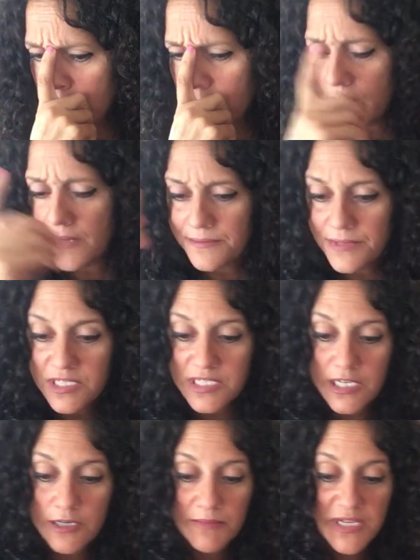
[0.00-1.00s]
Okay, let's
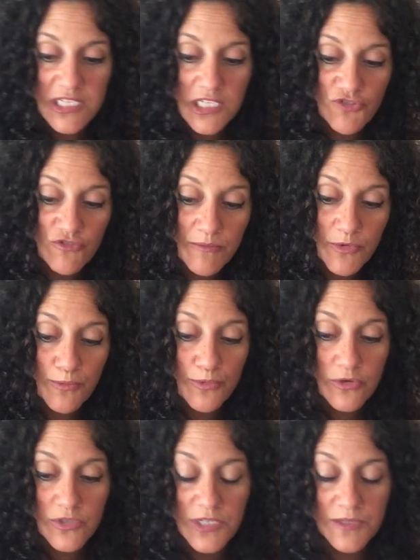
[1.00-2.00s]
get a message from your
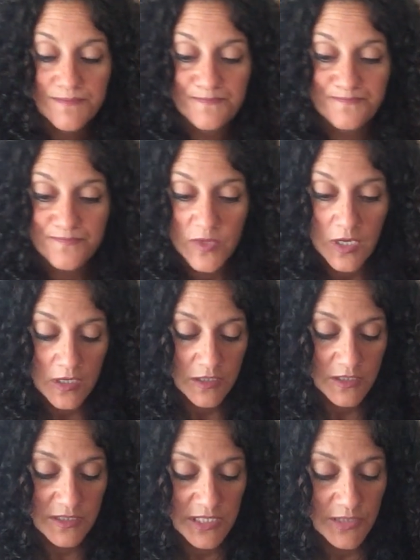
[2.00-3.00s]
person
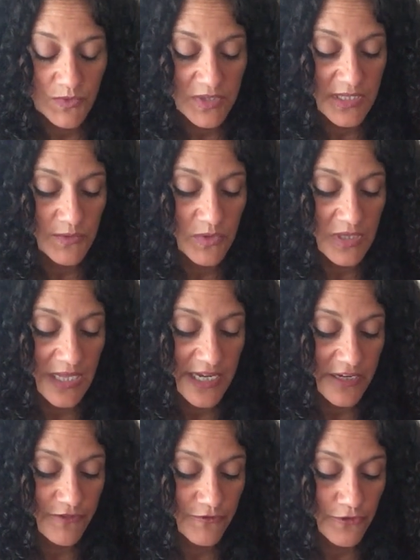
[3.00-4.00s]
to see what they would
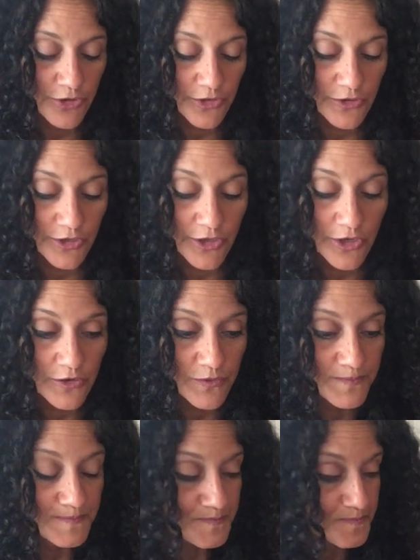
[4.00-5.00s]
like for you to know.
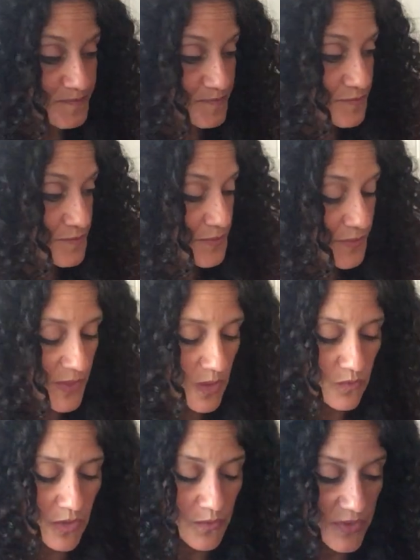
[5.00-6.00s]

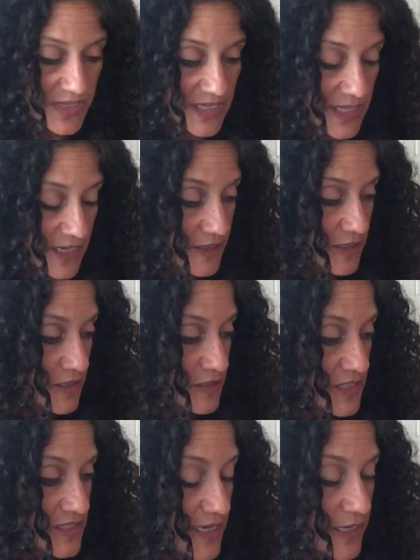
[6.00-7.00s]
What would they like
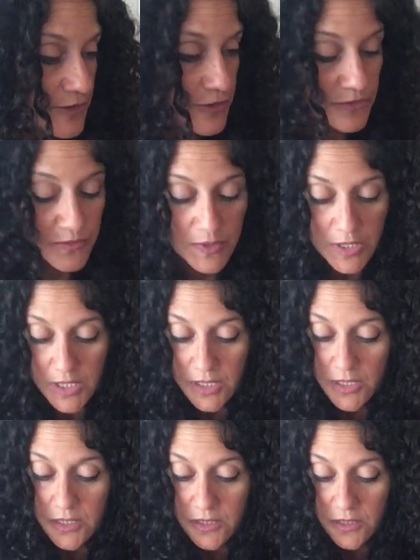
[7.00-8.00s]
to tell you
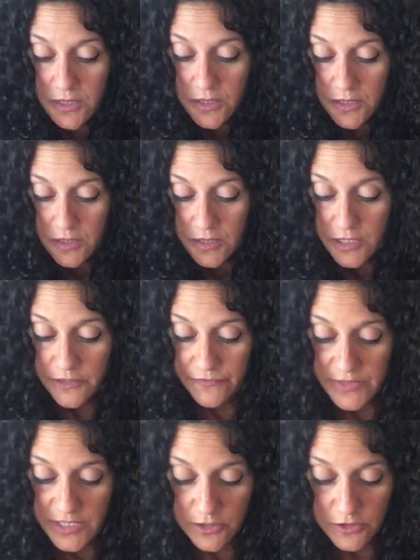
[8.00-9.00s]
if
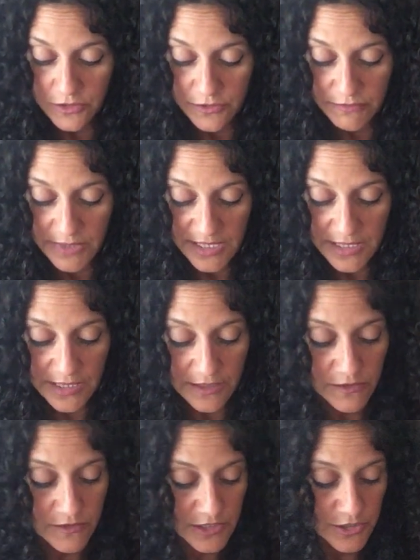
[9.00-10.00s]
they could right
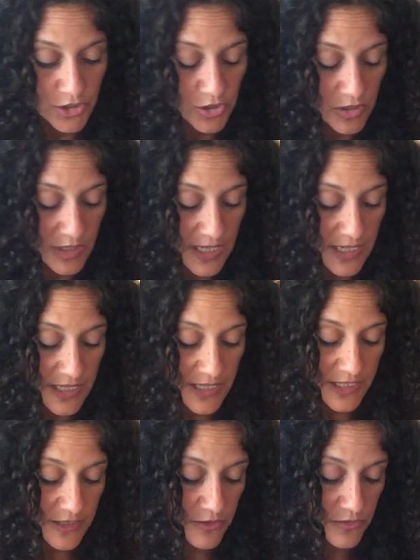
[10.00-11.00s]
now in
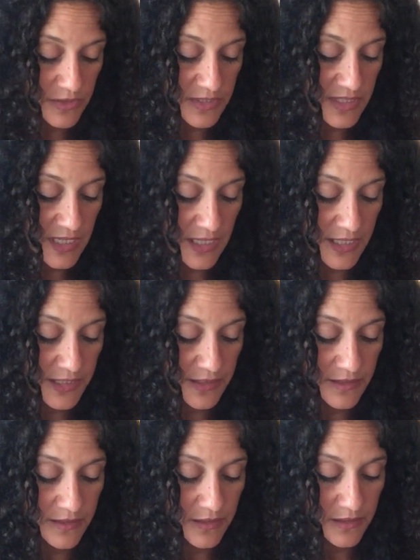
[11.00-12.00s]
July? Earth
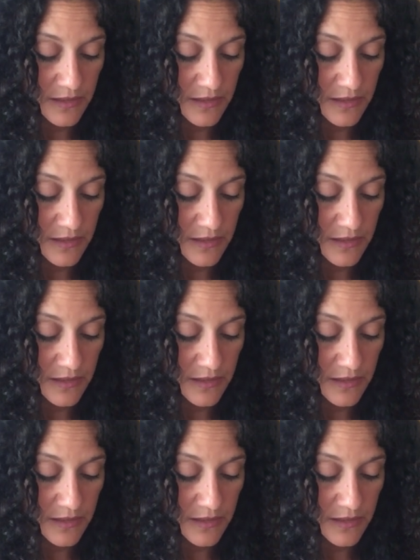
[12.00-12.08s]
sign,